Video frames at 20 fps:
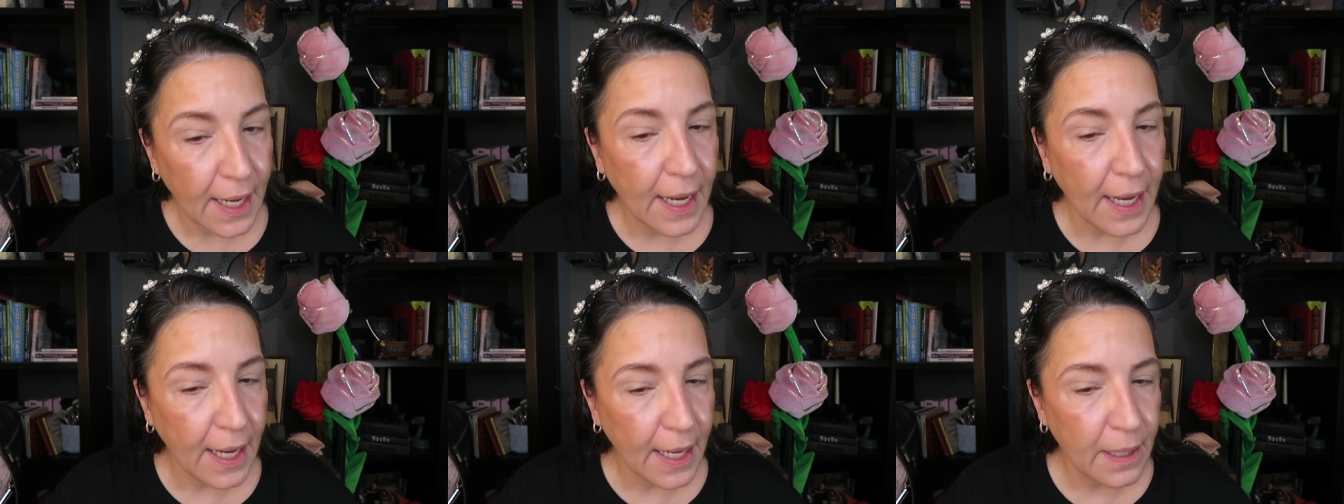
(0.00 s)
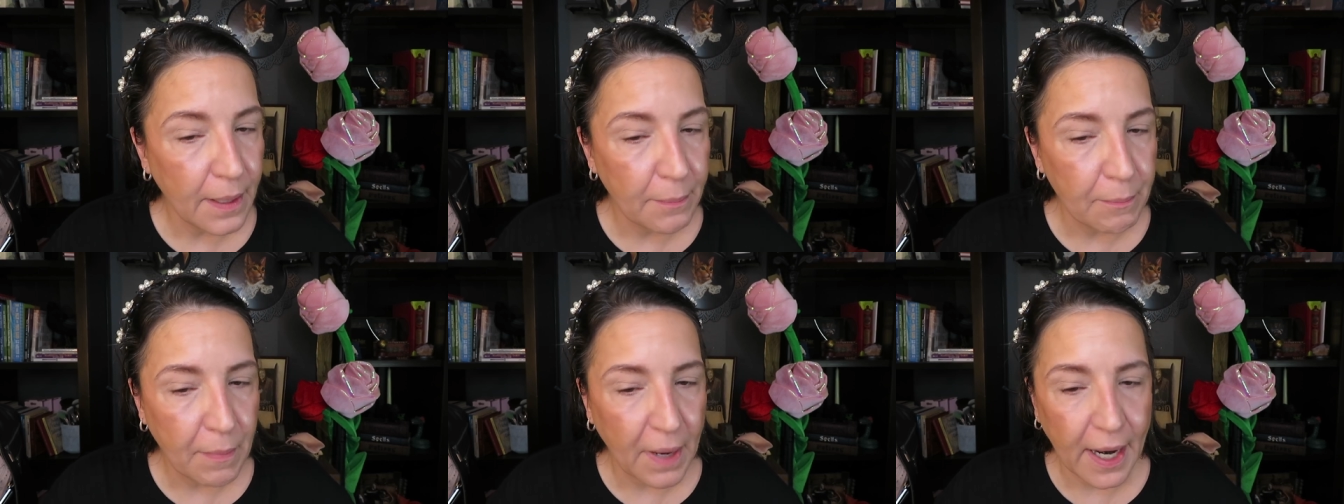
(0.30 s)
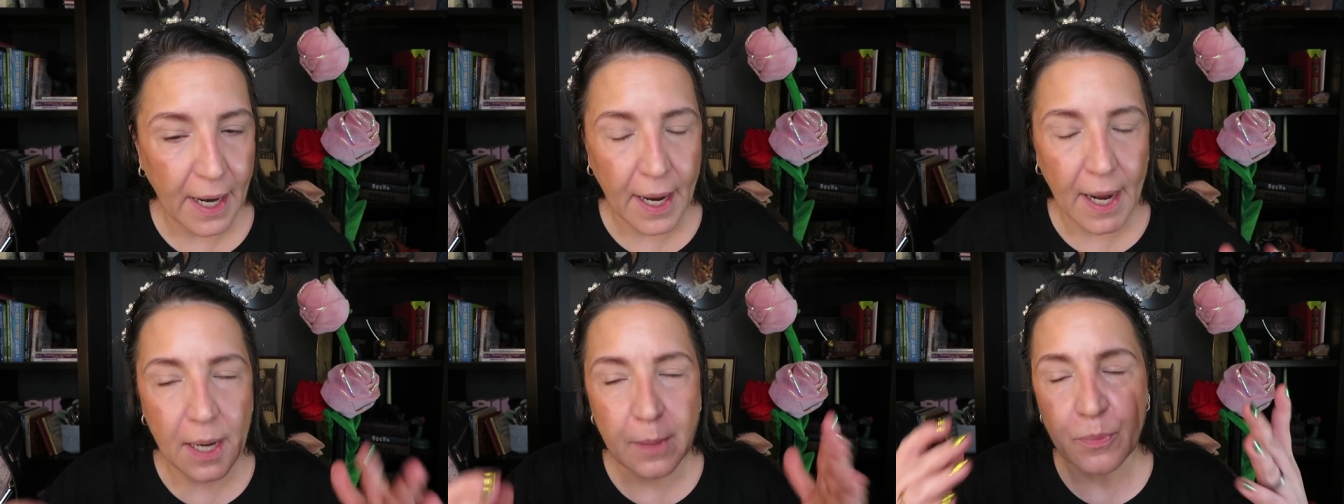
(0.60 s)
and
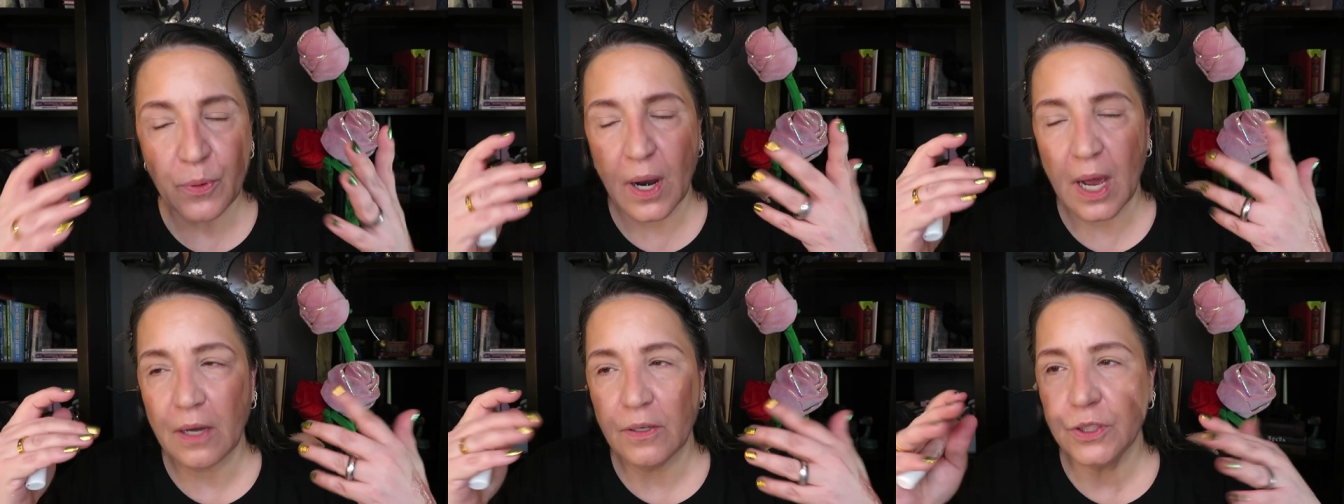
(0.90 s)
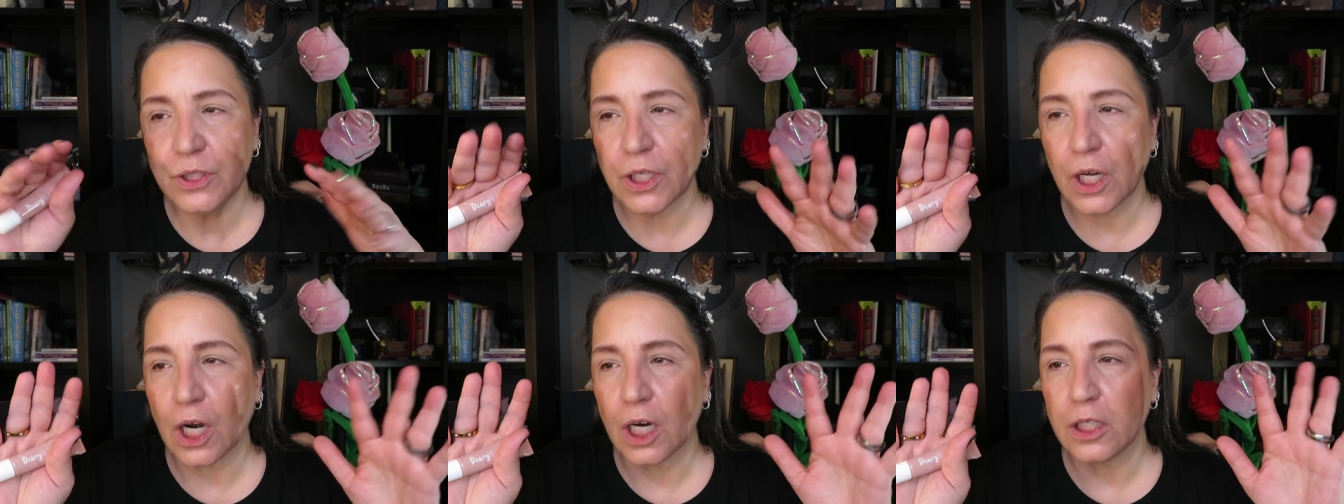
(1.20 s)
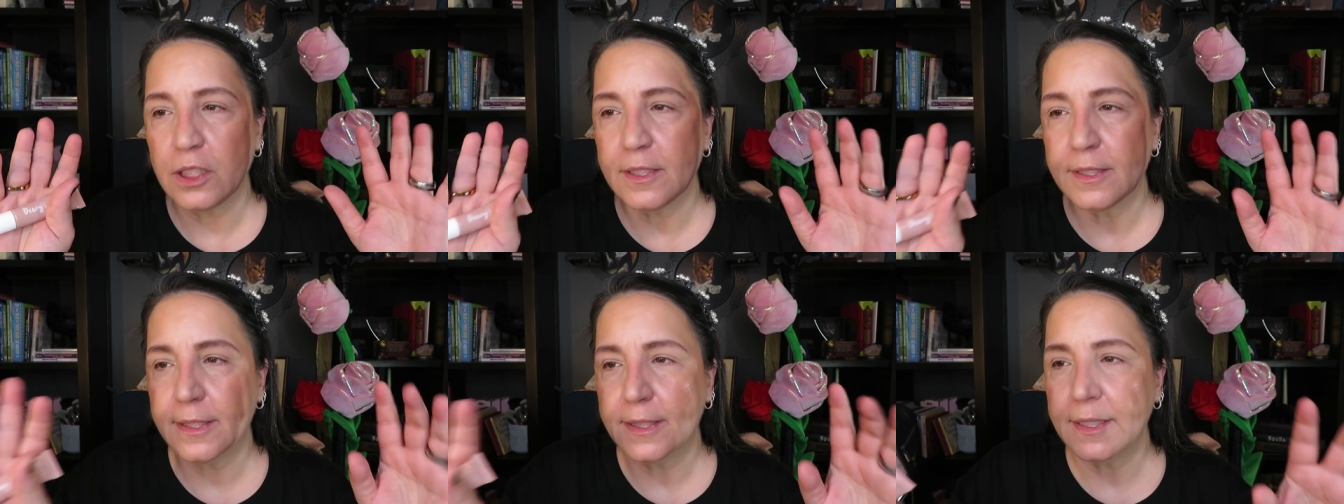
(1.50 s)
my eyebrows
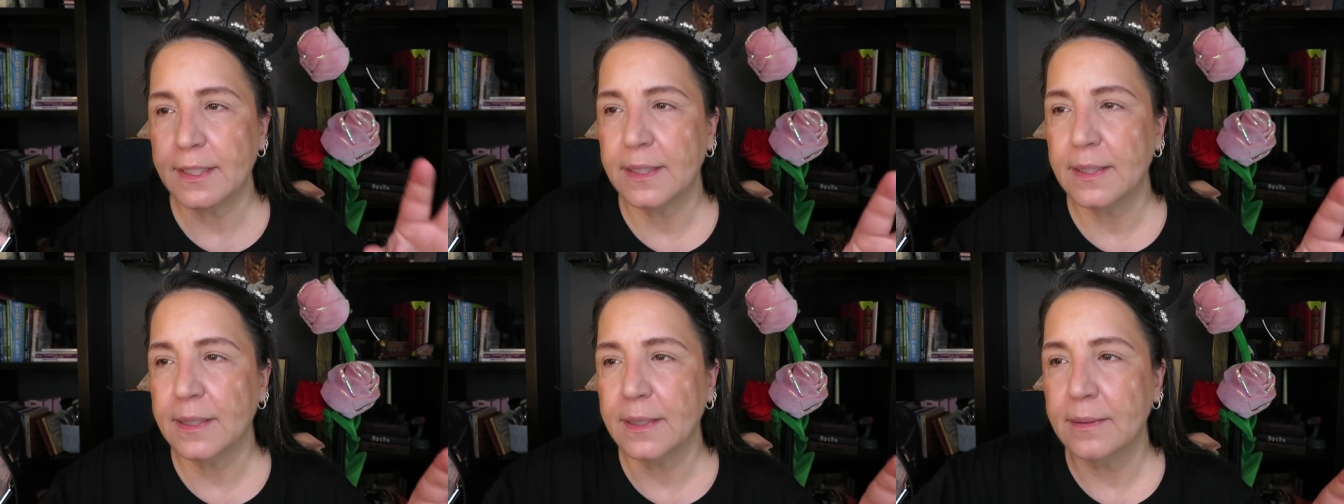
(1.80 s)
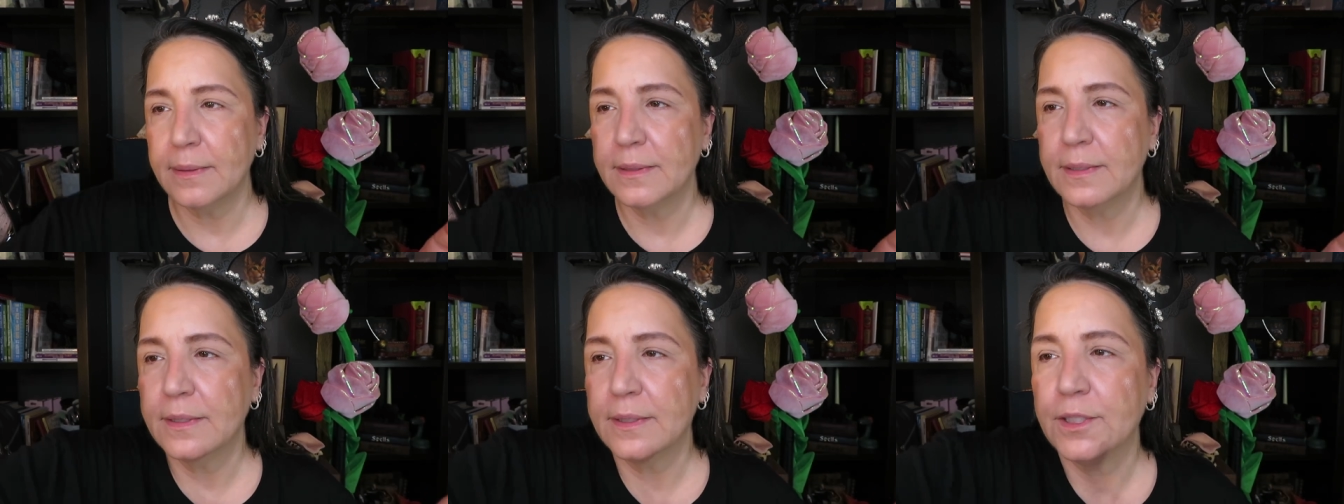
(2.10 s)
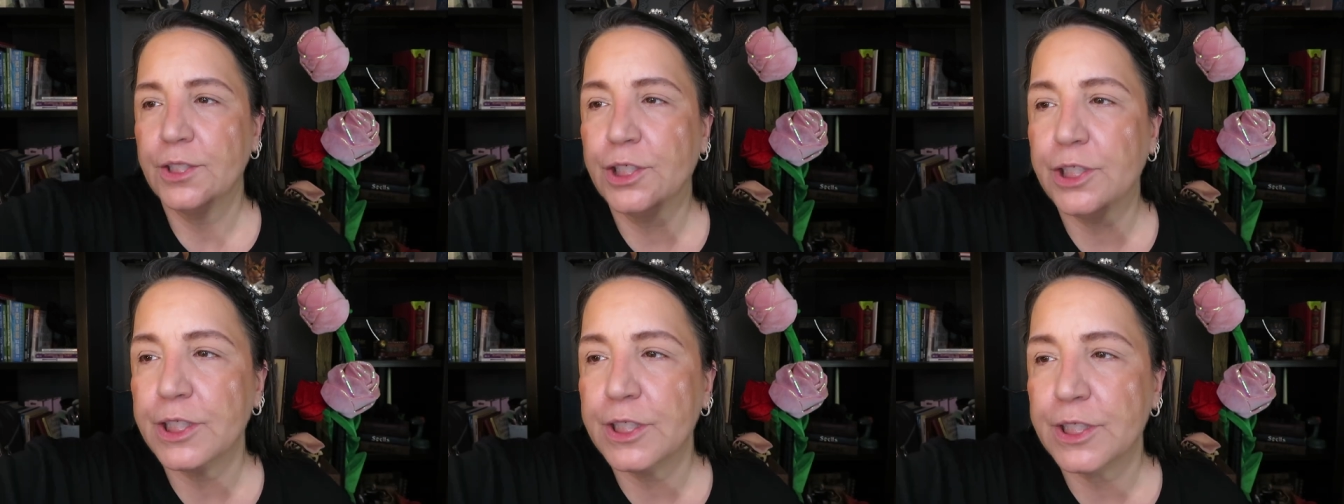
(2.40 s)
are still
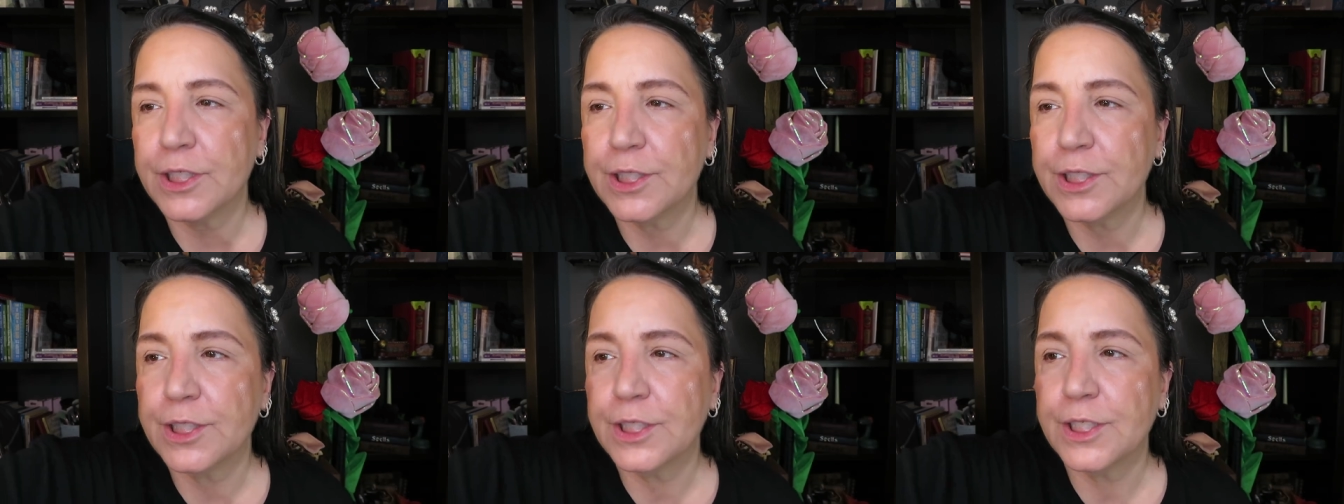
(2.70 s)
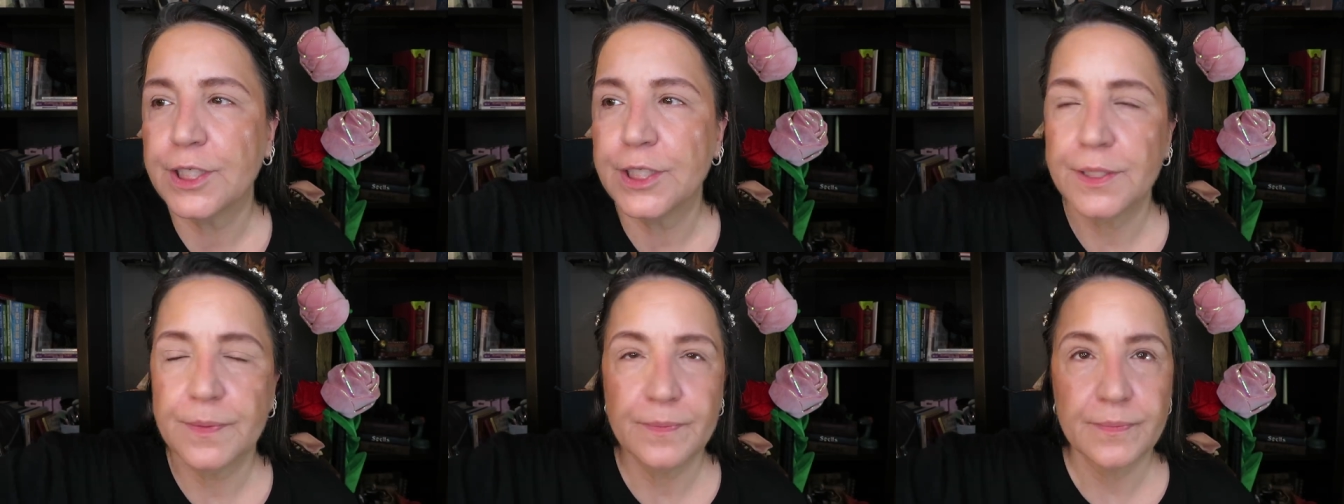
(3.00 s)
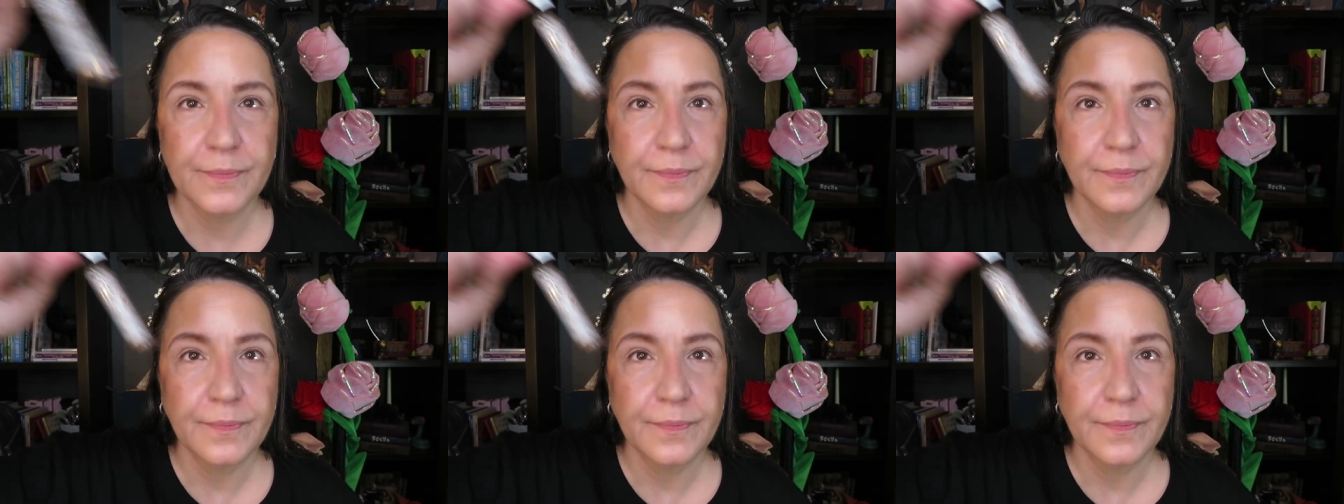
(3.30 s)
just